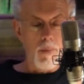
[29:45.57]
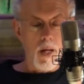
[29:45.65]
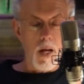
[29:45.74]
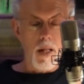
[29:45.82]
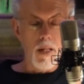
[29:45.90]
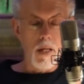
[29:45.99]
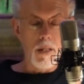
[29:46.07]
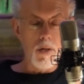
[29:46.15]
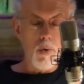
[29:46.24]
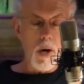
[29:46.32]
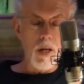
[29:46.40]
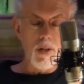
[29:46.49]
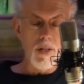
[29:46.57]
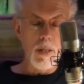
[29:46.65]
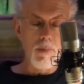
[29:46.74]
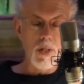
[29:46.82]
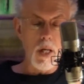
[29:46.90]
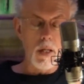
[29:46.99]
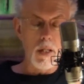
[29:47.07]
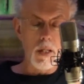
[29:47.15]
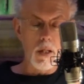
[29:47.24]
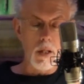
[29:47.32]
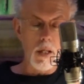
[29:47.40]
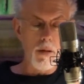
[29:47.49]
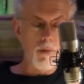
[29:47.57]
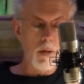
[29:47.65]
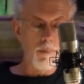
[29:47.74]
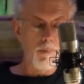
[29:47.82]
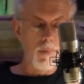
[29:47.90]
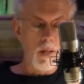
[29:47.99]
and then his strength seemed suddenly to leave him,